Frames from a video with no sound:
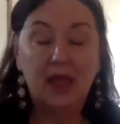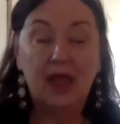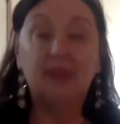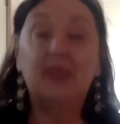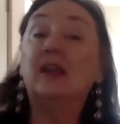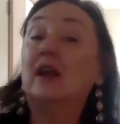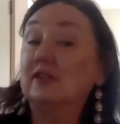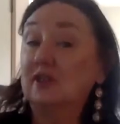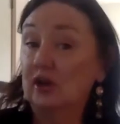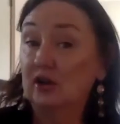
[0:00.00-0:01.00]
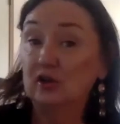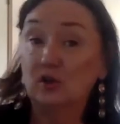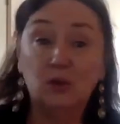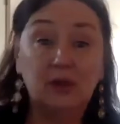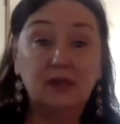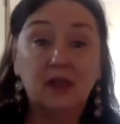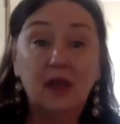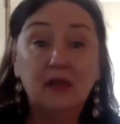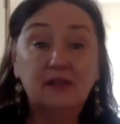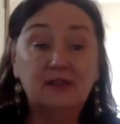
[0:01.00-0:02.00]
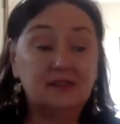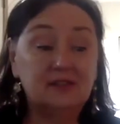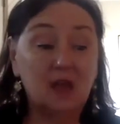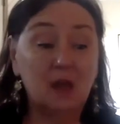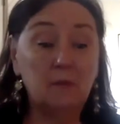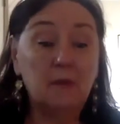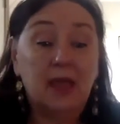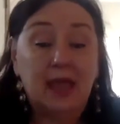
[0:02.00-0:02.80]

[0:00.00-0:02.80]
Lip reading: And then I started doing some